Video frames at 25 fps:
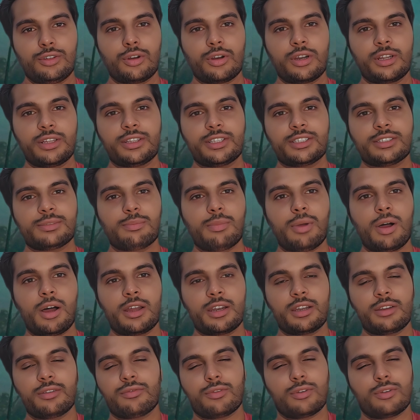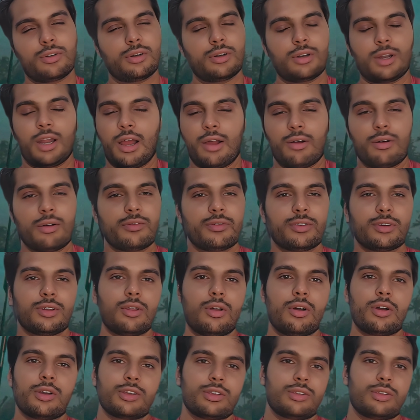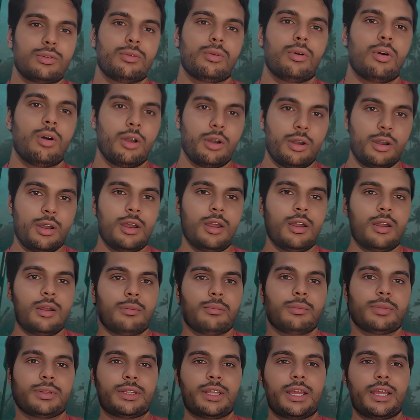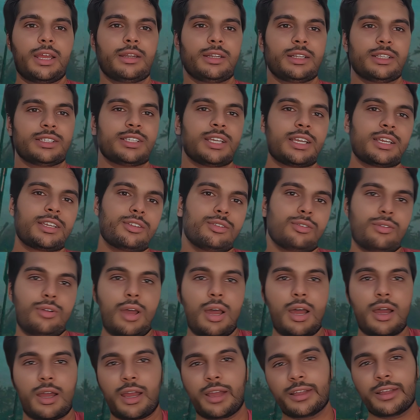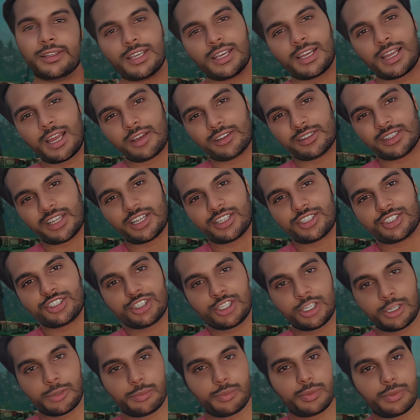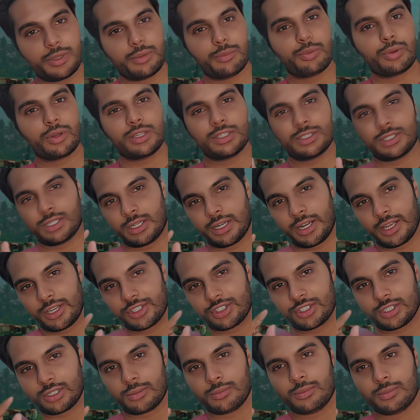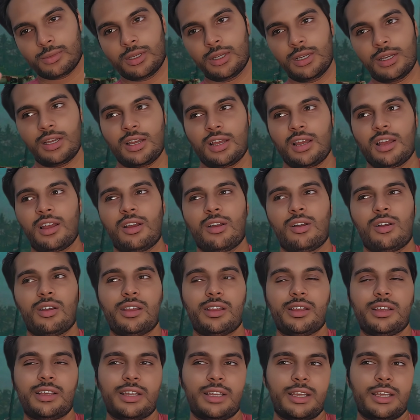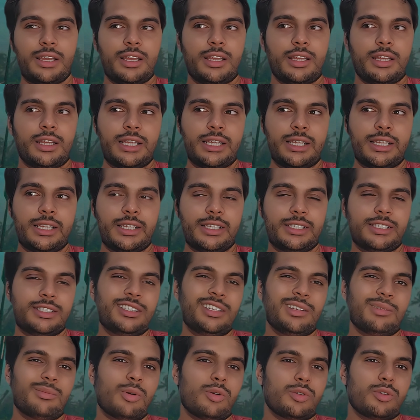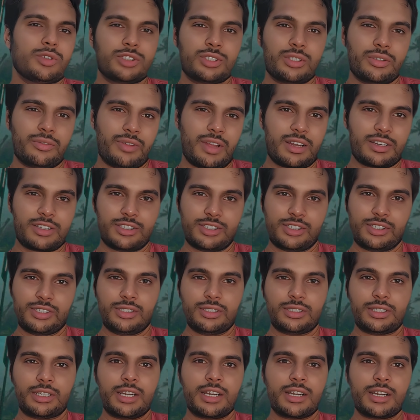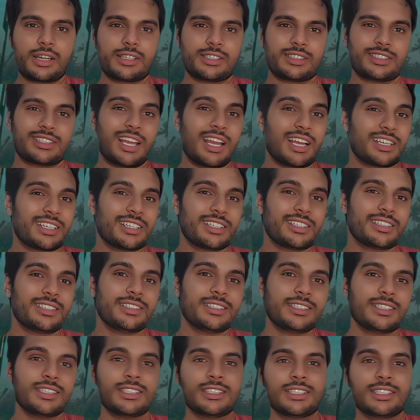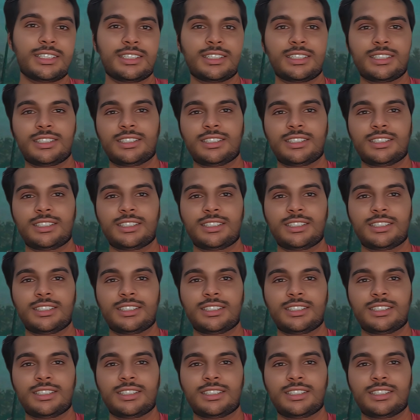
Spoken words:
you're in this body for however long you are. But then the second you die, I take out that chip and put into the next chip. Is the emotional factor still there? Because technically,